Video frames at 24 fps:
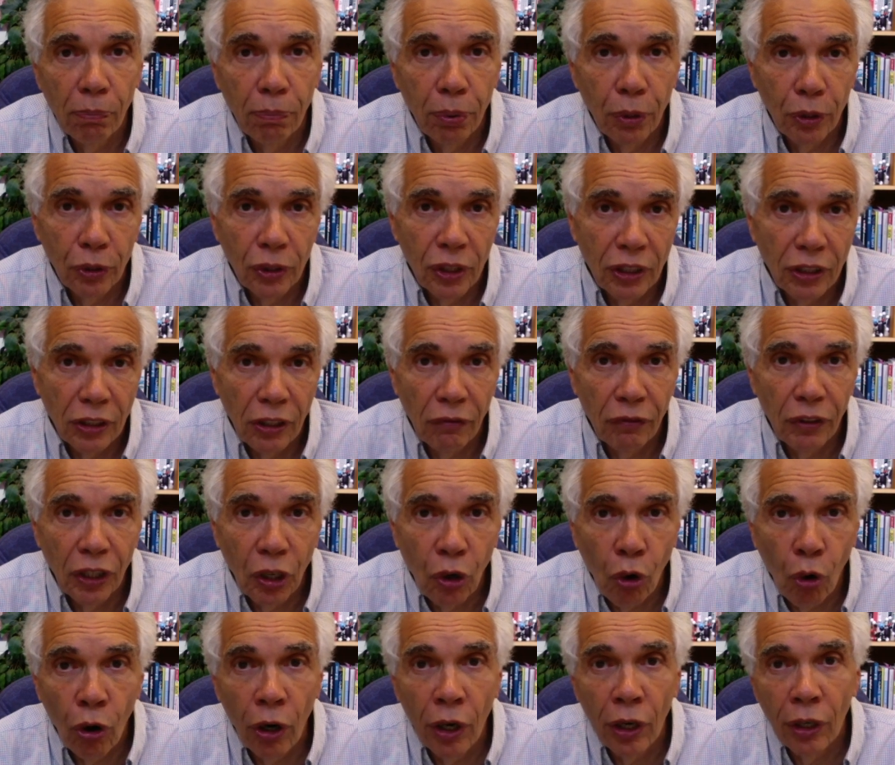process of the
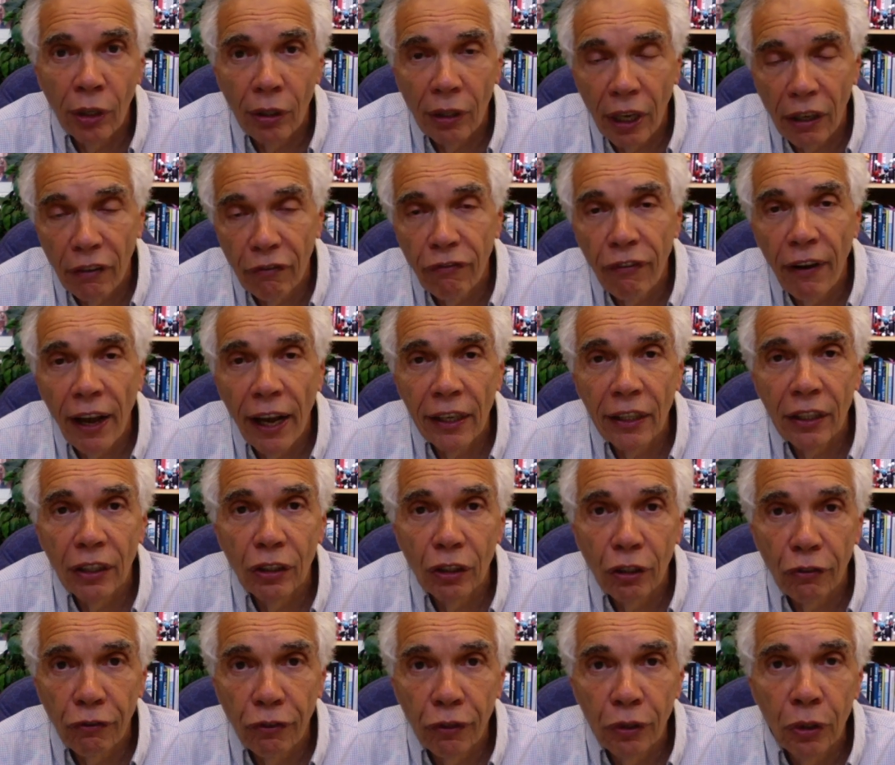oil and fat in
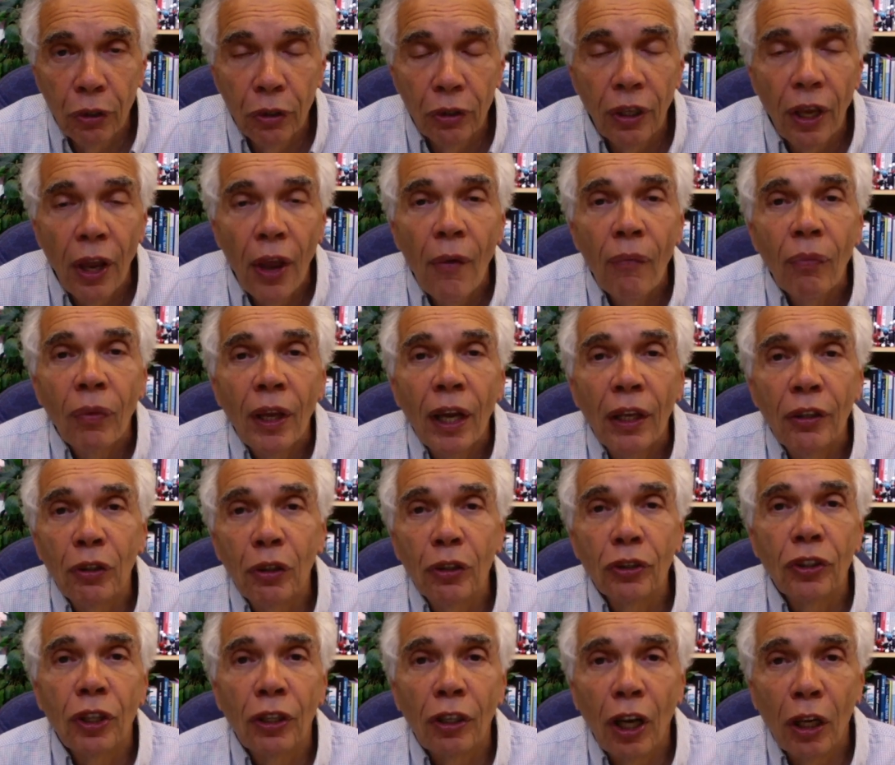the food, and
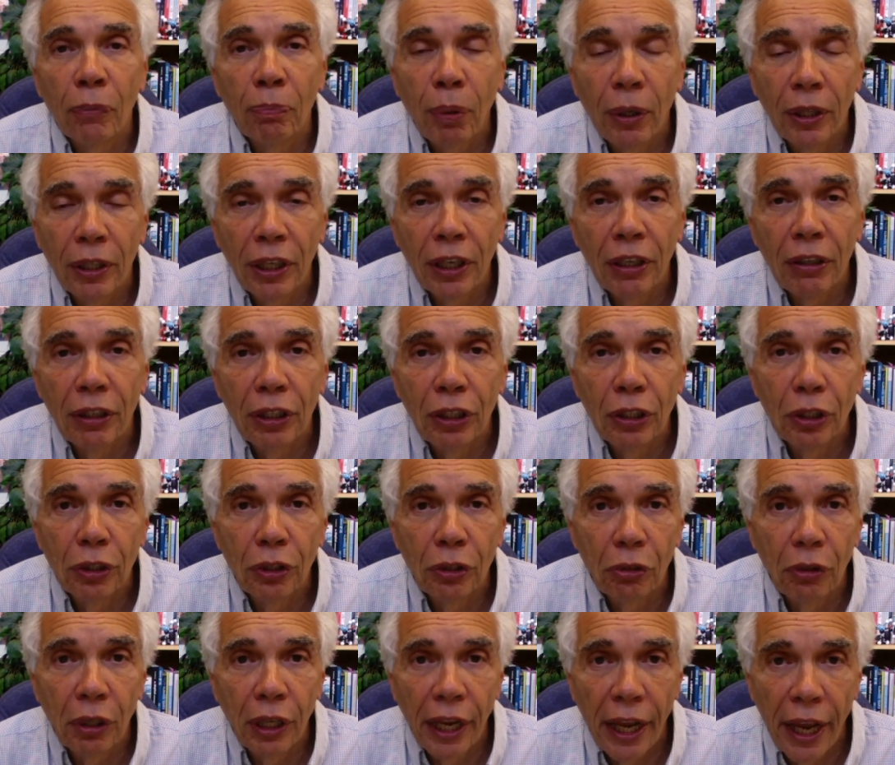those are not particularly good
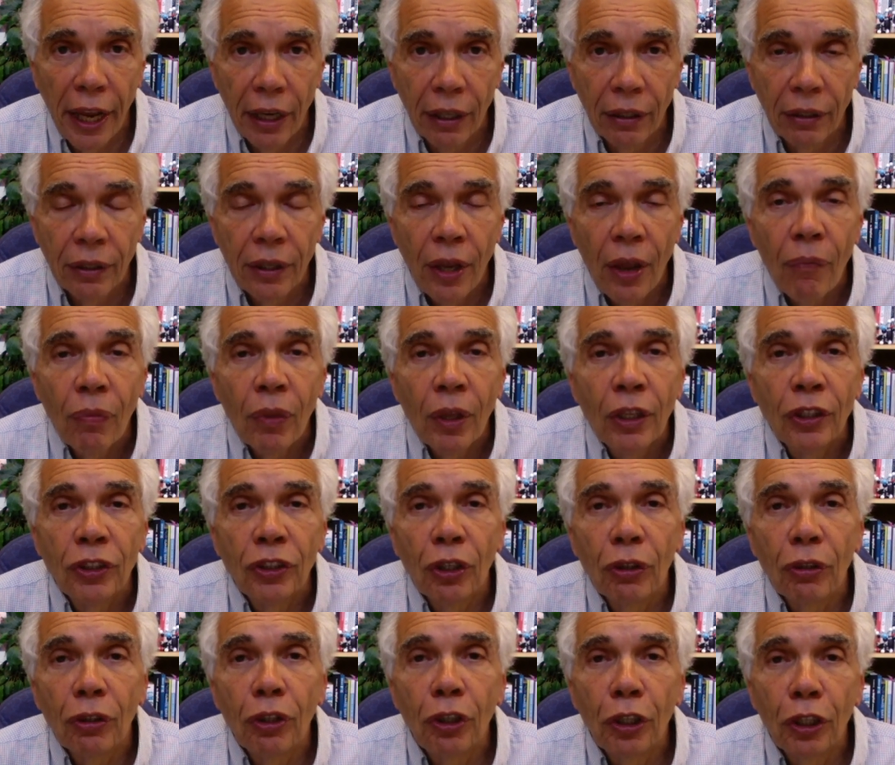to inhale.
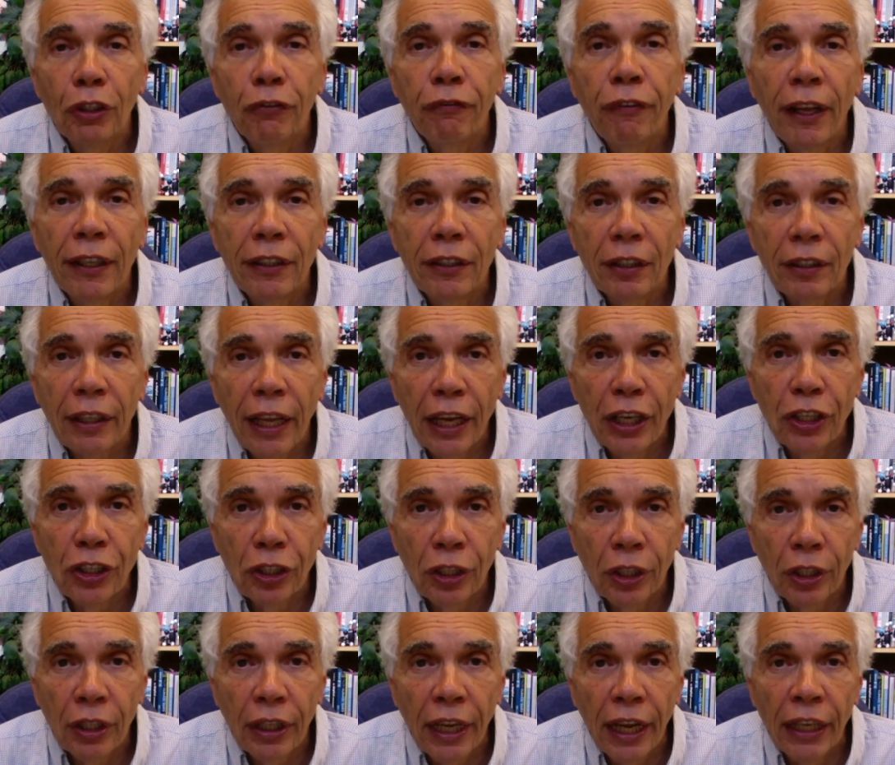So good
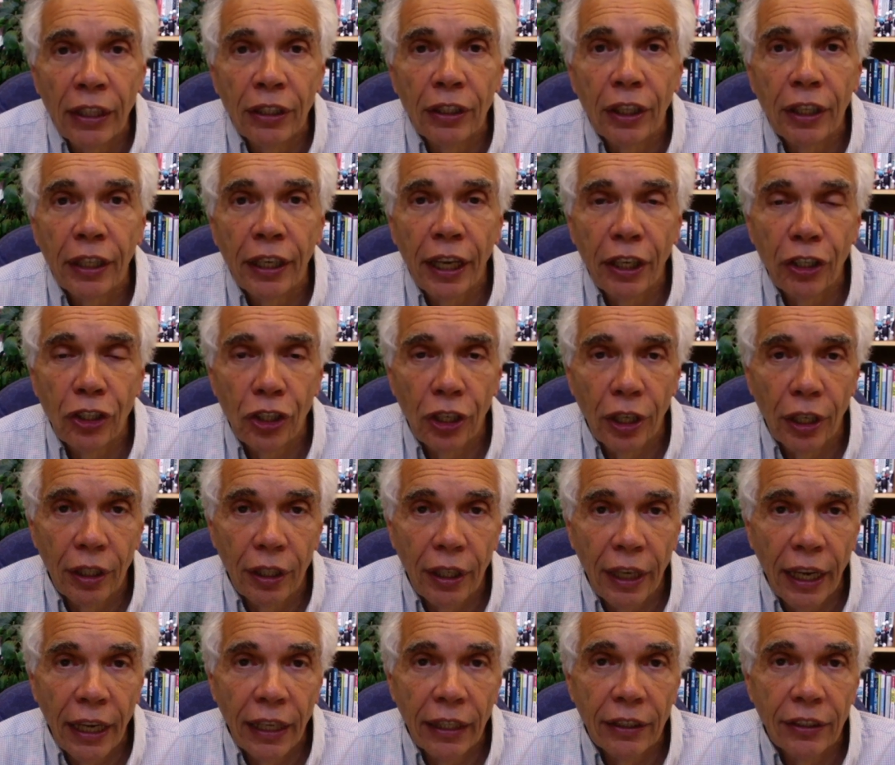ventilation in the kitchen
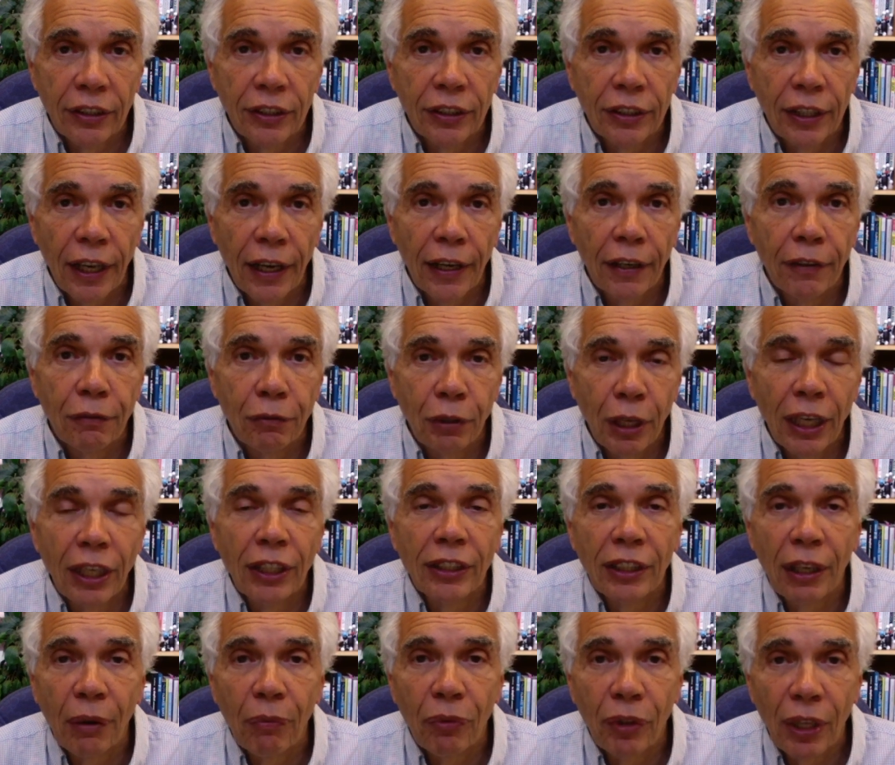is really
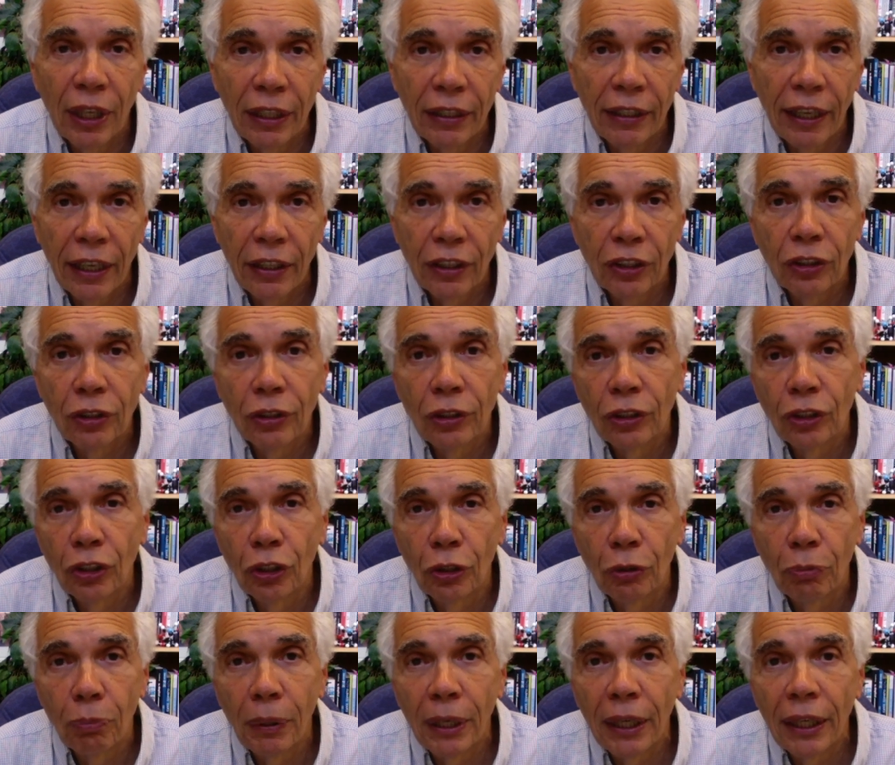something that
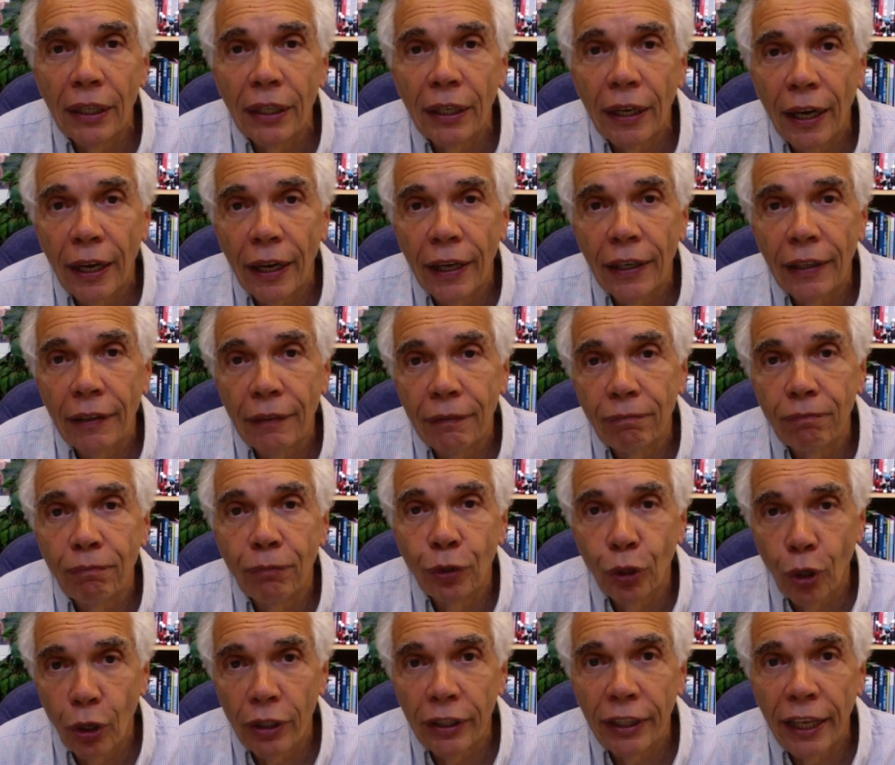should be
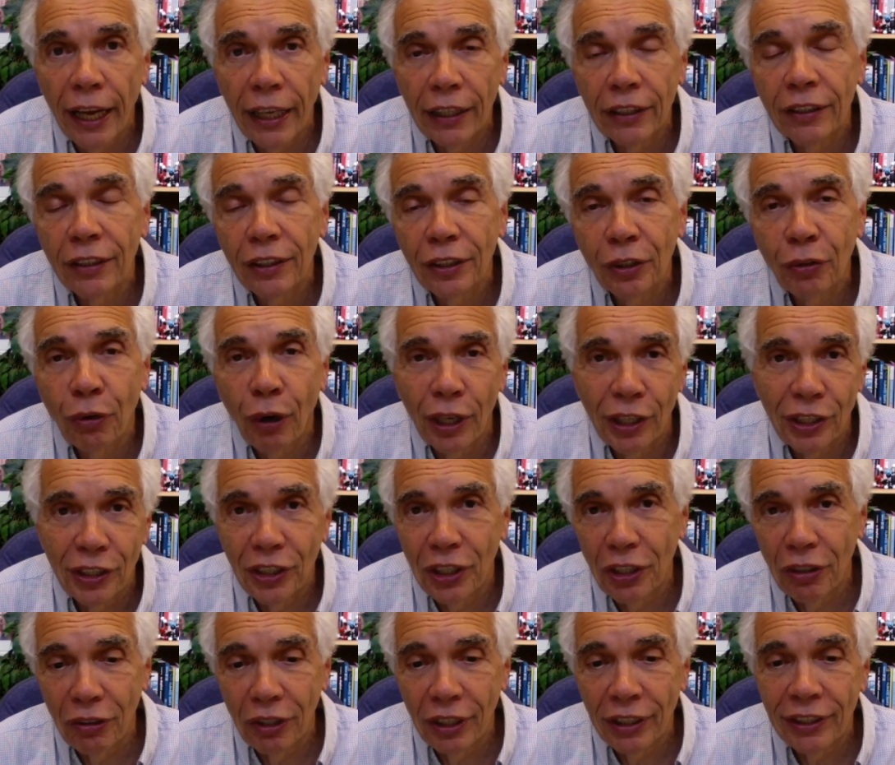looked at quite
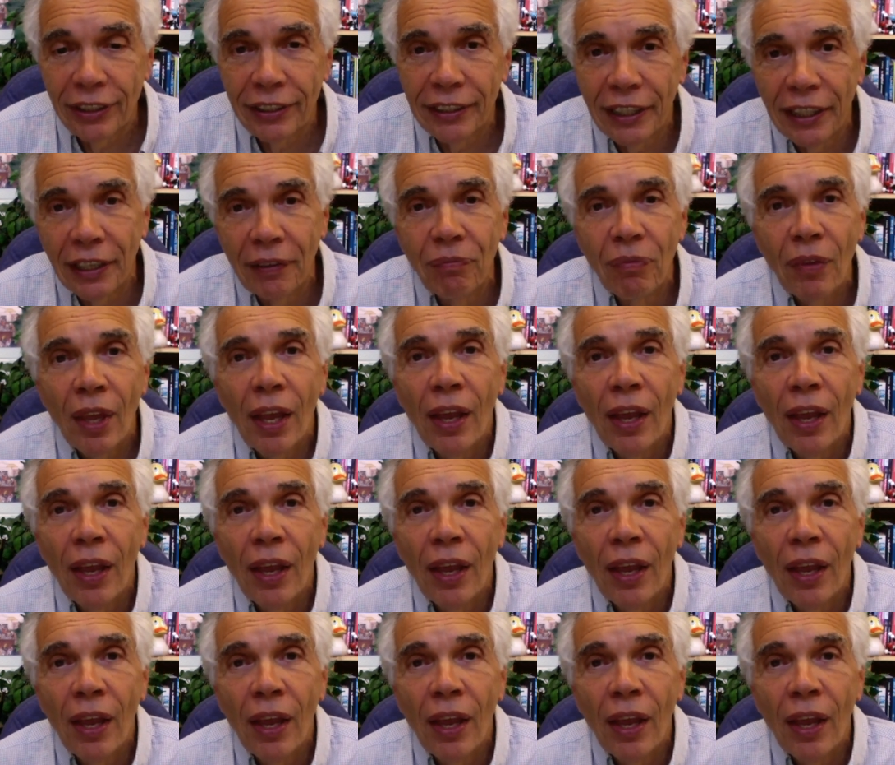seriously.